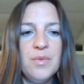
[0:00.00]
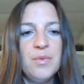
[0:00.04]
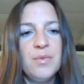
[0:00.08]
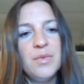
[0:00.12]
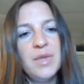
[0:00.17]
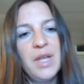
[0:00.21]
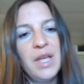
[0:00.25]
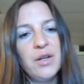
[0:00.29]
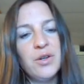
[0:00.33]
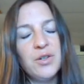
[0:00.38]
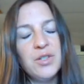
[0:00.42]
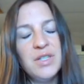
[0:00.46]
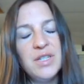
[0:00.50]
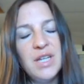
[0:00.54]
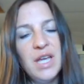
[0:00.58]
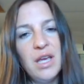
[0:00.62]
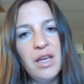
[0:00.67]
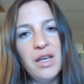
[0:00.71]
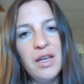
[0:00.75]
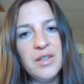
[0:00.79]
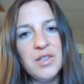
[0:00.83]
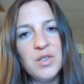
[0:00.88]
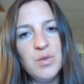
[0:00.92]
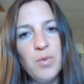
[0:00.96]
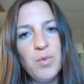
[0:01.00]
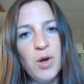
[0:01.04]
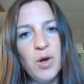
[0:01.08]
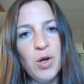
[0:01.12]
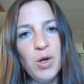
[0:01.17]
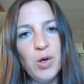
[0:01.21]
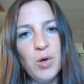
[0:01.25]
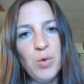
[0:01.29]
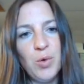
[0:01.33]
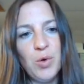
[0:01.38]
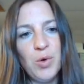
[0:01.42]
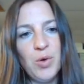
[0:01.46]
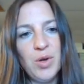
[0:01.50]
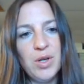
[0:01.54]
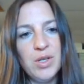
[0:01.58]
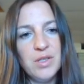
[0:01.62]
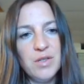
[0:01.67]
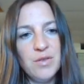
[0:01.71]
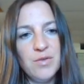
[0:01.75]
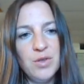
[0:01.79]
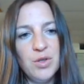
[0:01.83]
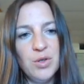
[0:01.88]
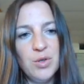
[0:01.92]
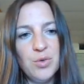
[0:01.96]
later today and tomorrow, we're going
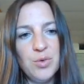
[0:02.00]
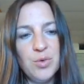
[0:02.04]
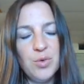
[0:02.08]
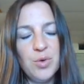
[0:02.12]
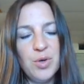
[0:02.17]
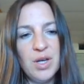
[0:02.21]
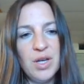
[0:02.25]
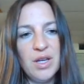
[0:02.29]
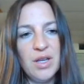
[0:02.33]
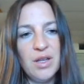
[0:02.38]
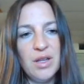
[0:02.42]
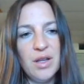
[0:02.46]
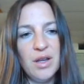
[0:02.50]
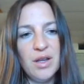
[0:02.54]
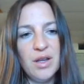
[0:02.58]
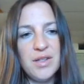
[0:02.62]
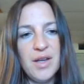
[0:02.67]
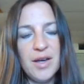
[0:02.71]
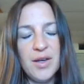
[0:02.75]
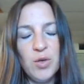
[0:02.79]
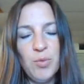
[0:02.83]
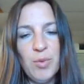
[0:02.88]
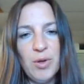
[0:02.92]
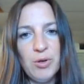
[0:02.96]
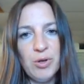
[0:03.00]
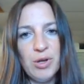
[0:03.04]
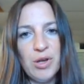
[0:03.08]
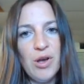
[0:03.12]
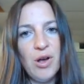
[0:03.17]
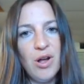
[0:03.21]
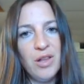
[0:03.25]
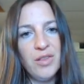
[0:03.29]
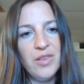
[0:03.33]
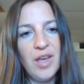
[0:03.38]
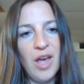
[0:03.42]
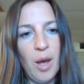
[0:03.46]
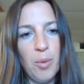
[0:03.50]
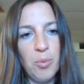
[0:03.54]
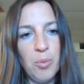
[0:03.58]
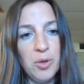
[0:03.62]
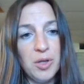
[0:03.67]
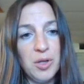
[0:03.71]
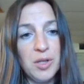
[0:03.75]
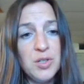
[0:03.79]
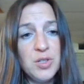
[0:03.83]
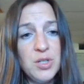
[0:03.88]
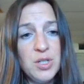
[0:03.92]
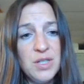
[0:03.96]
to view a documentary called The
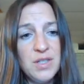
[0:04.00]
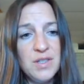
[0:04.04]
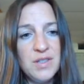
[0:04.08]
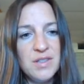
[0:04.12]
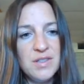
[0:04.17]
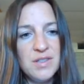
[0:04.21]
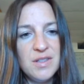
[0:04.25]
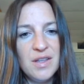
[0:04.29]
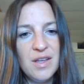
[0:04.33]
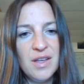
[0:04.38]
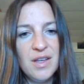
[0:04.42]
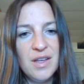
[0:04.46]
Abolitionists.